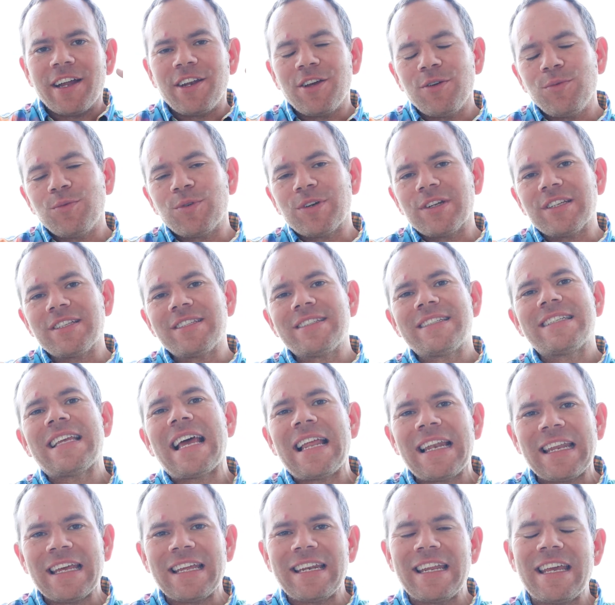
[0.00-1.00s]
I don't want to
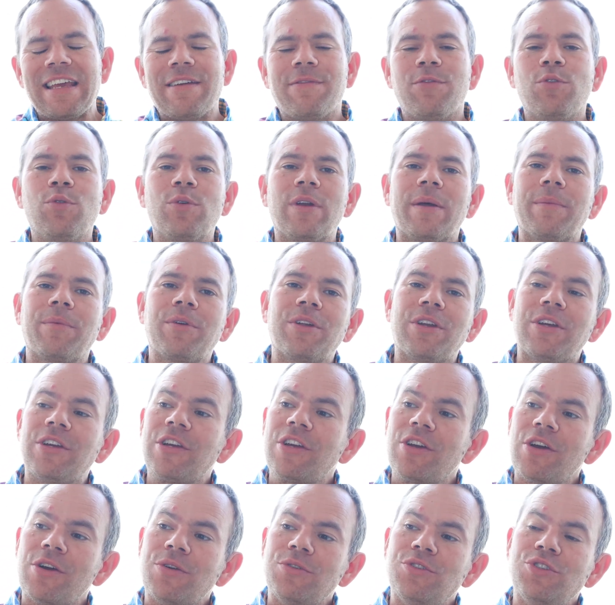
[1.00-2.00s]
sell it if all I'm going to
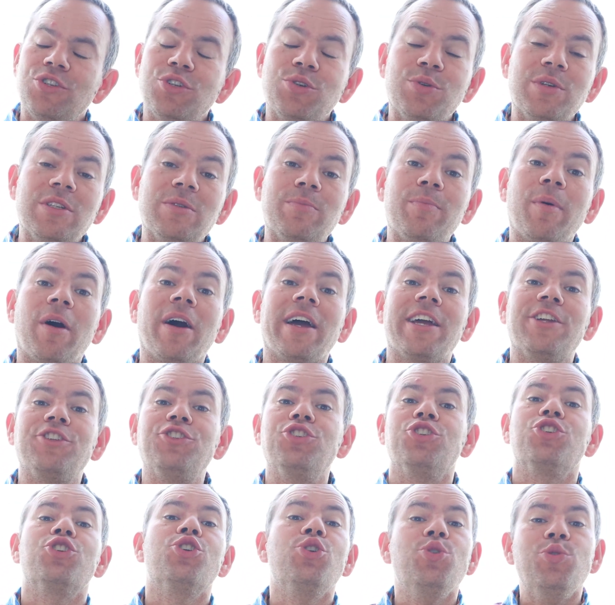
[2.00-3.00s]
go and do is buy a
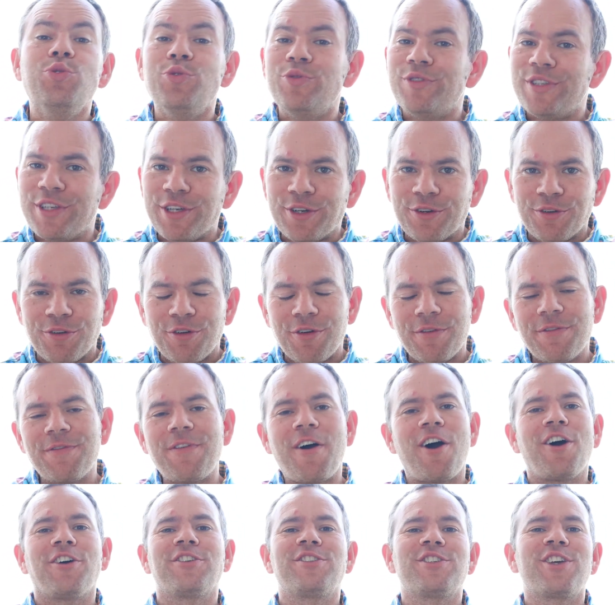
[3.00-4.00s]
jacuzzi or a
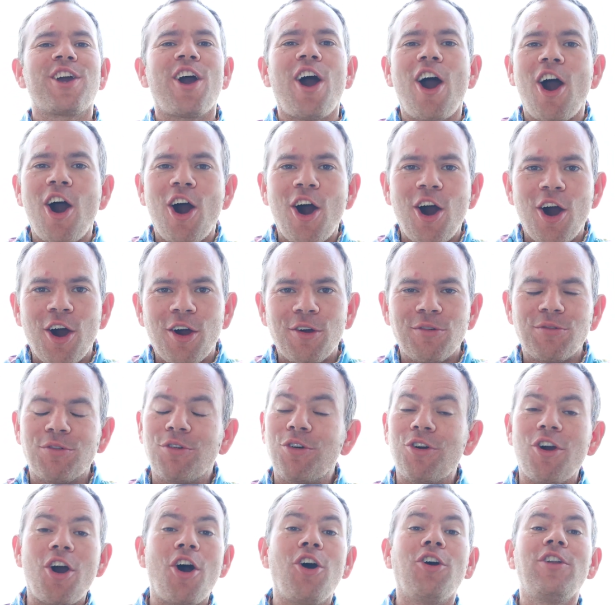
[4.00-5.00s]
fast car
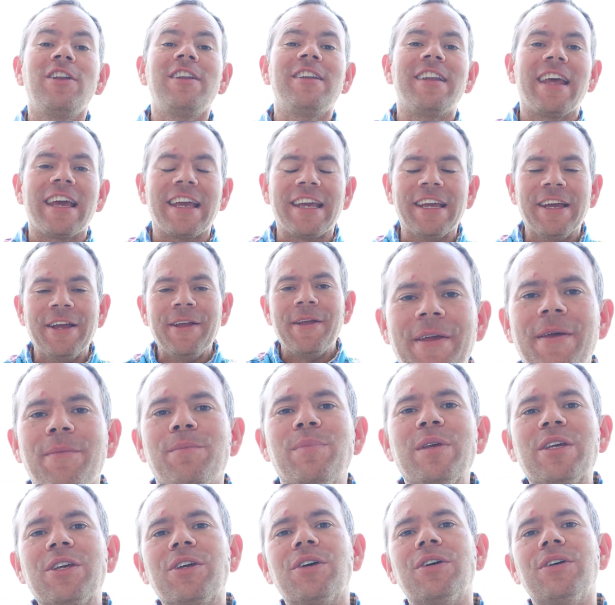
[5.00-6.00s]
or a holiday,
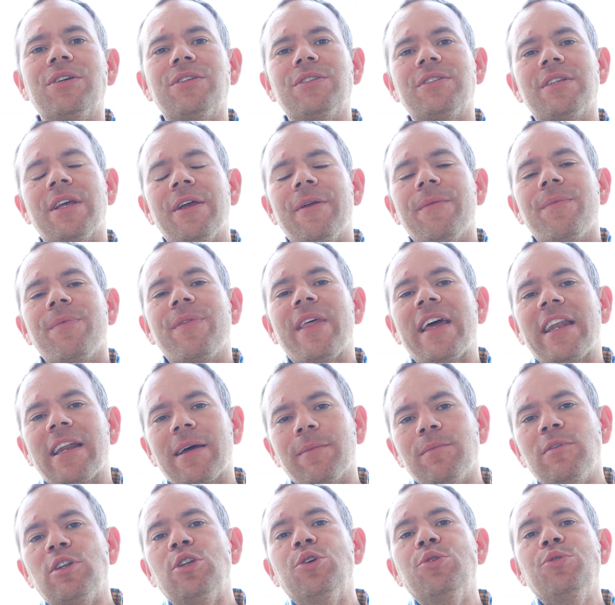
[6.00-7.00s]
because then
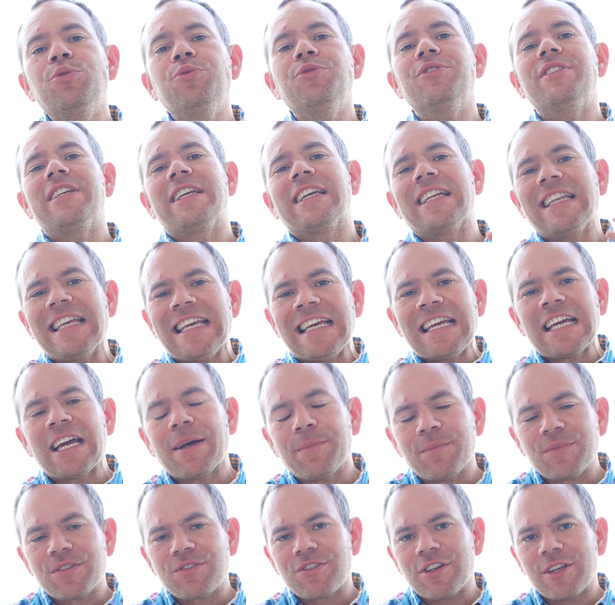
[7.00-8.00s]
I'm losing an
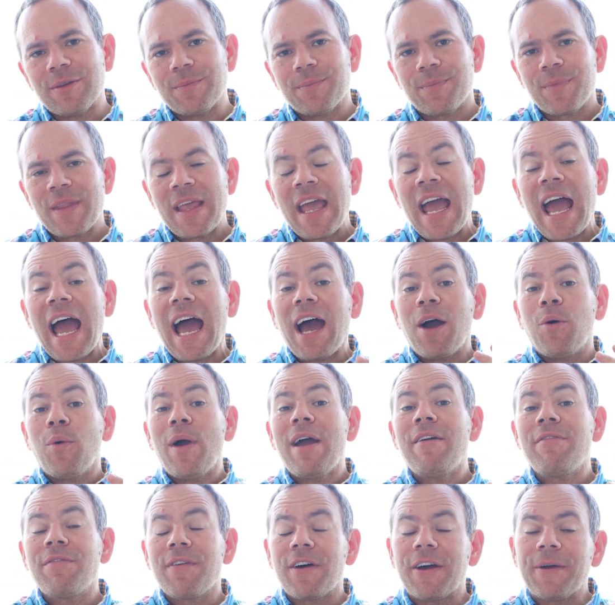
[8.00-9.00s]
income stream.
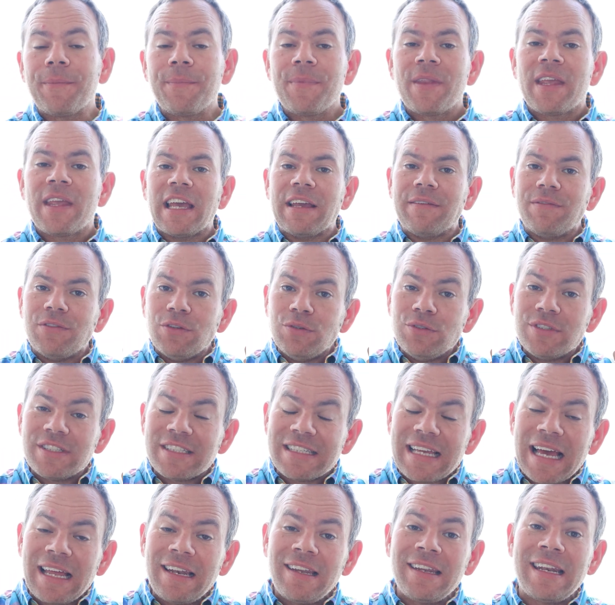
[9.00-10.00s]
However, if you
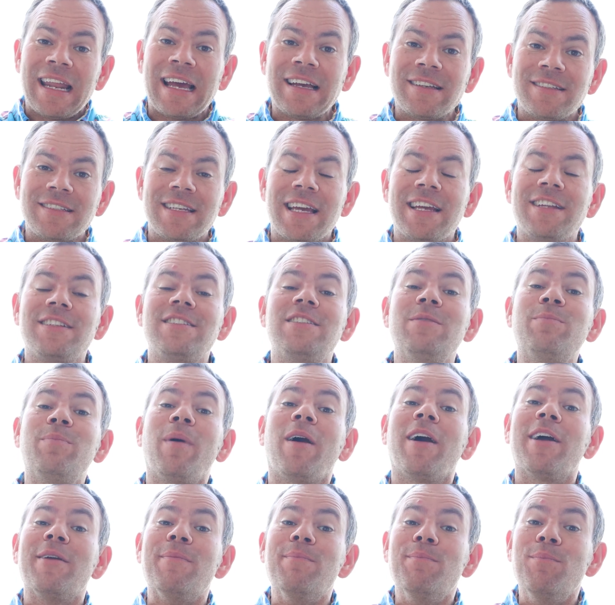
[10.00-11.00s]
sell an asset to
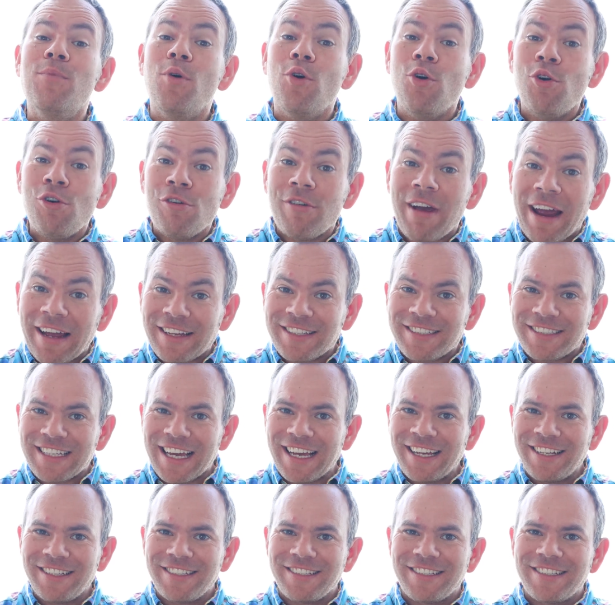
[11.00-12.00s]
buy more
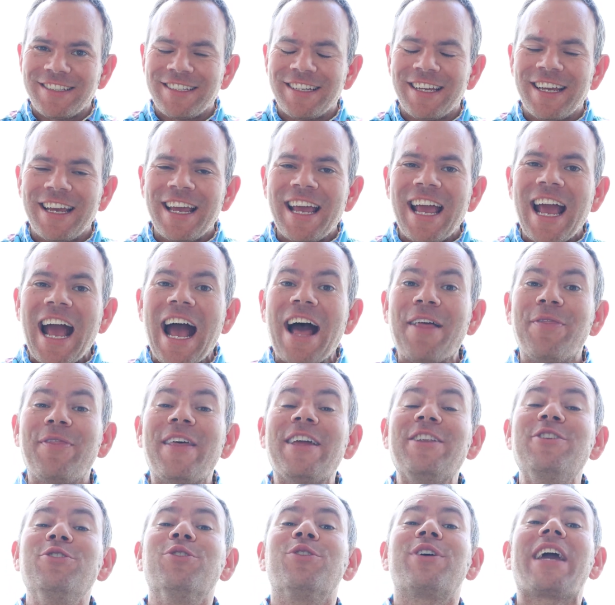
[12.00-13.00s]
assets and
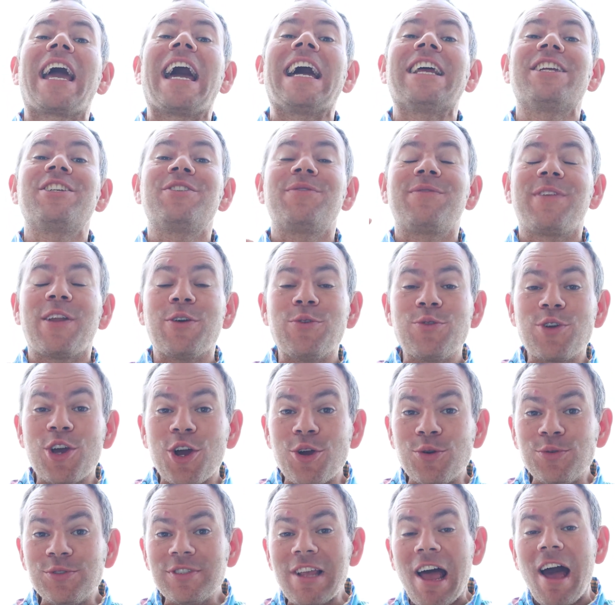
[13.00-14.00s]
then your cash flow
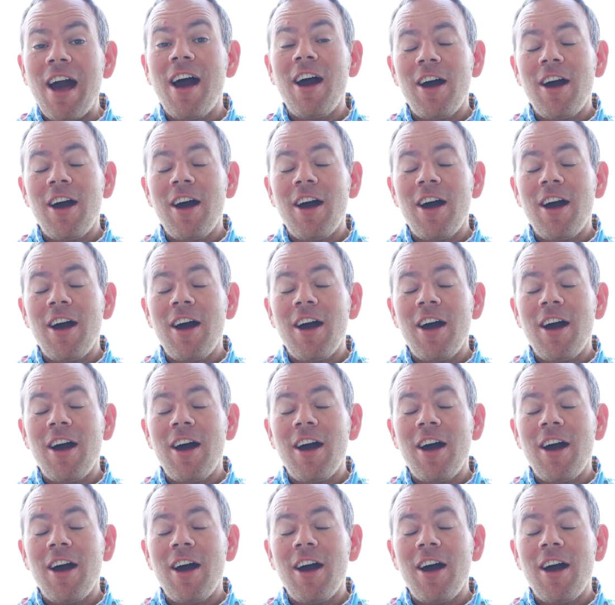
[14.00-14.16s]
goes